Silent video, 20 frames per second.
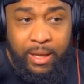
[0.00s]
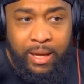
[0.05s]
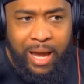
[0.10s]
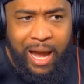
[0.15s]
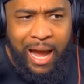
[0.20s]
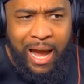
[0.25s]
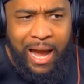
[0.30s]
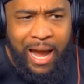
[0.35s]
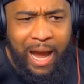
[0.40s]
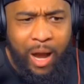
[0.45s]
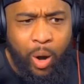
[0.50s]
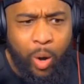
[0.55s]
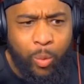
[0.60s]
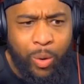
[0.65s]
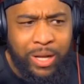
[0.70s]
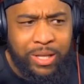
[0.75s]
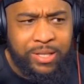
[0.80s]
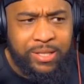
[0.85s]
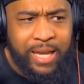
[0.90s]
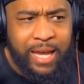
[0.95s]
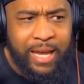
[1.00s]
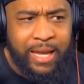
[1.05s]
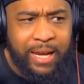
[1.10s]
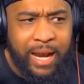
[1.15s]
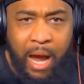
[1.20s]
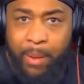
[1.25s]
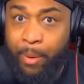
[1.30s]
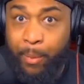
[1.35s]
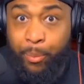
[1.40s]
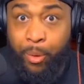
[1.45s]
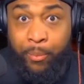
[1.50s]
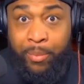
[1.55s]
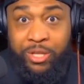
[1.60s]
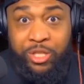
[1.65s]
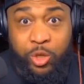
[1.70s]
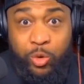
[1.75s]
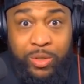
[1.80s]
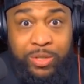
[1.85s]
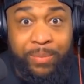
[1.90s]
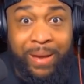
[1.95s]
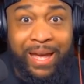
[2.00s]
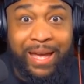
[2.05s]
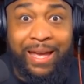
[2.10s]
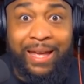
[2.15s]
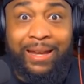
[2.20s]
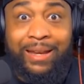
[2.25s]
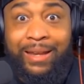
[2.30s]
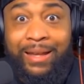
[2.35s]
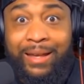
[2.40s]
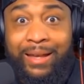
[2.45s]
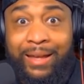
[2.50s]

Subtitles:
I wasn't saying I'm a promiscuous man.